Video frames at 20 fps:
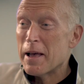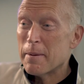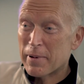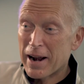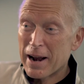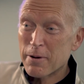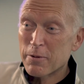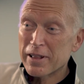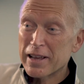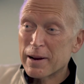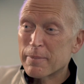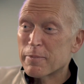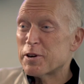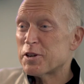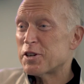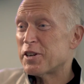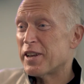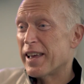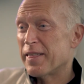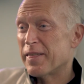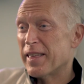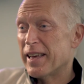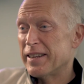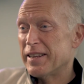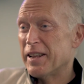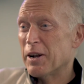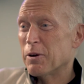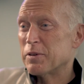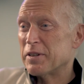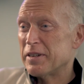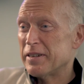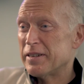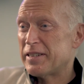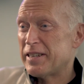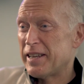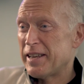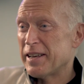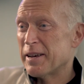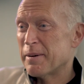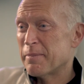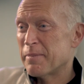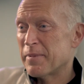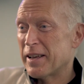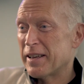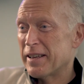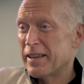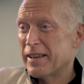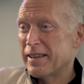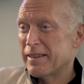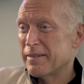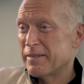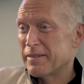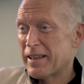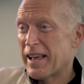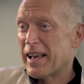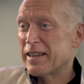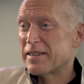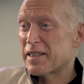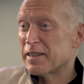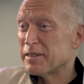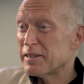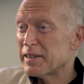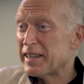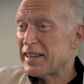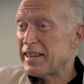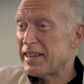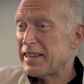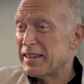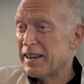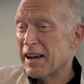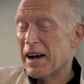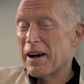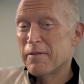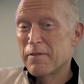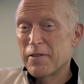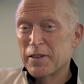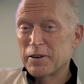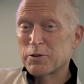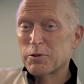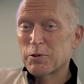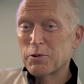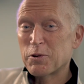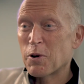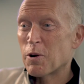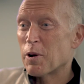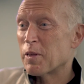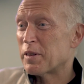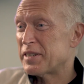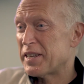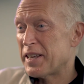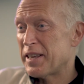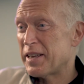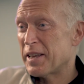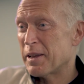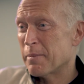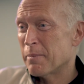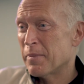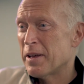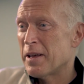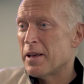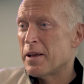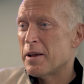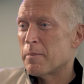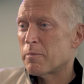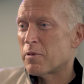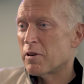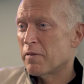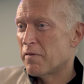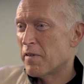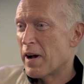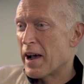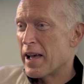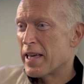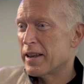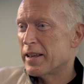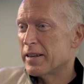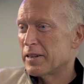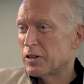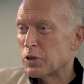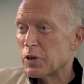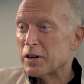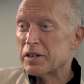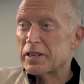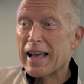But I really appreciate that, Tim, as the lead of the True North team, provided good